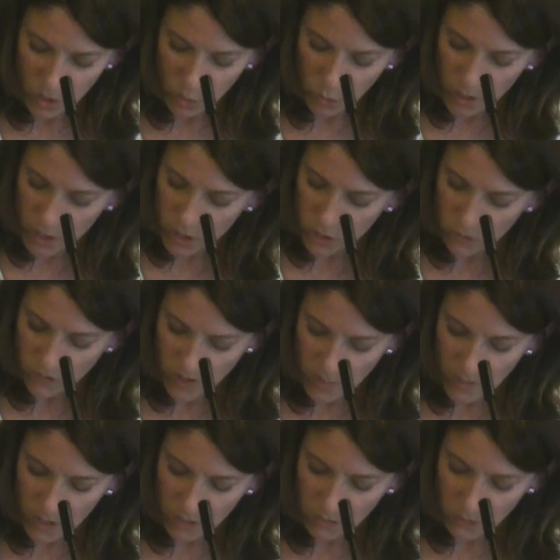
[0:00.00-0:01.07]
the one too
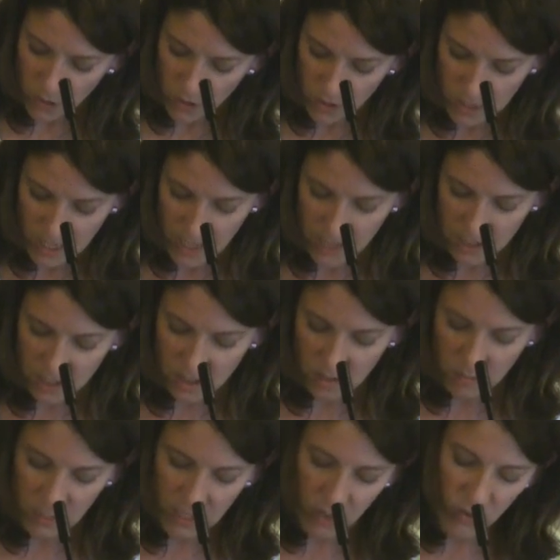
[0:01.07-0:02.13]
feminine for her
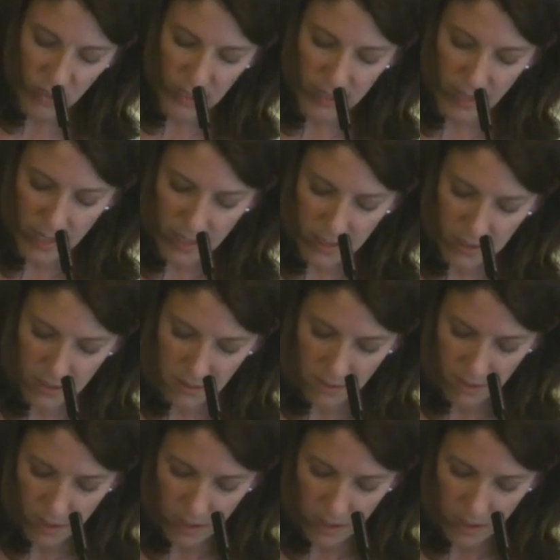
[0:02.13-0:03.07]
taste, but that Chris liked.